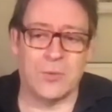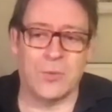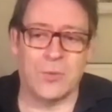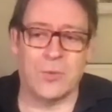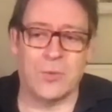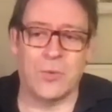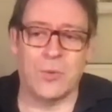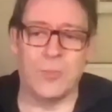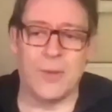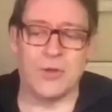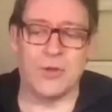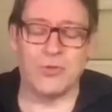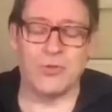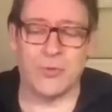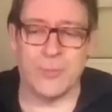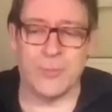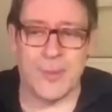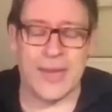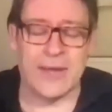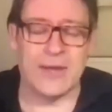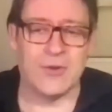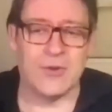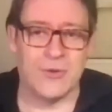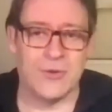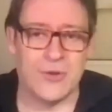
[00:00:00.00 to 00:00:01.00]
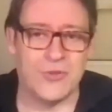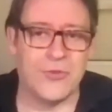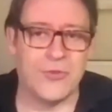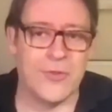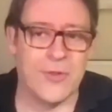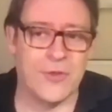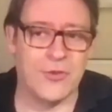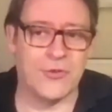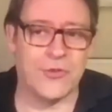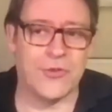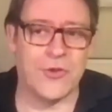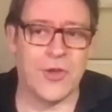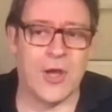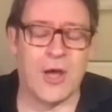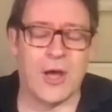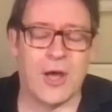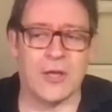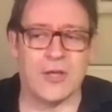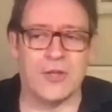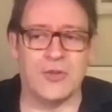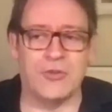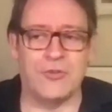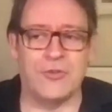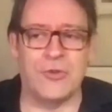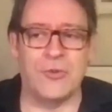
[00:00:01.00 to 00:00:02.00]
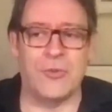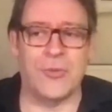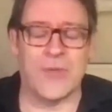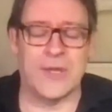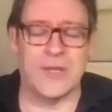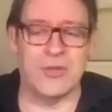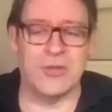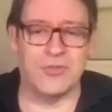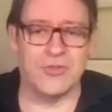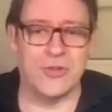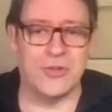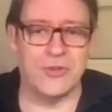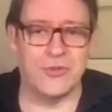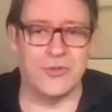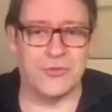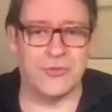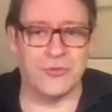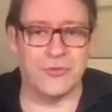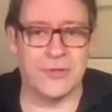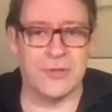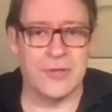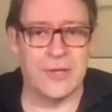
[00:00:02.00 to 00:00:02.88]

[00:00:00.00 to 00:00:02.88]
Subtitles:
almost Rebecca is at the start, because you think she's